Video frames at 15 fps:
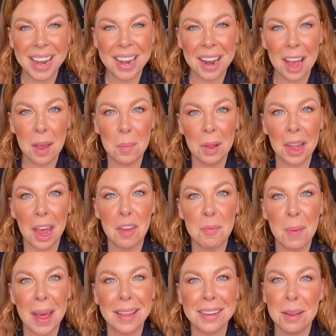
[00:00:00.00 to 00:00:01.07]
And I'm a life
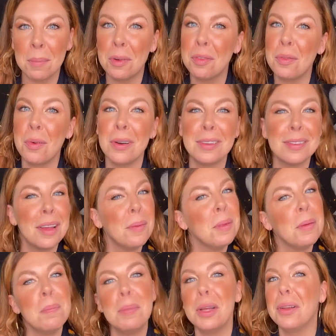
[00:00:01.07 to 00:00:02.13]
path number 4, so I'll be
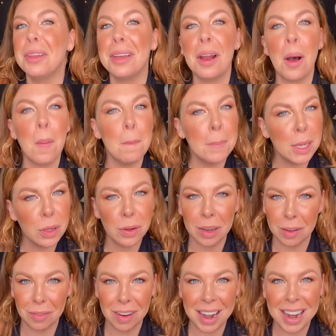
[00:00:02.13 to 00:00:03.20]
building on
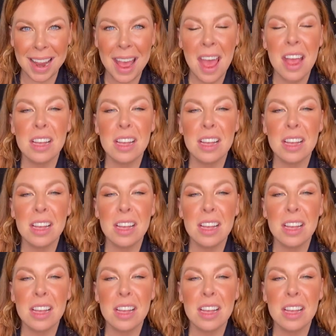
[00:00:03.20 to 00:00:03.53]
building, right?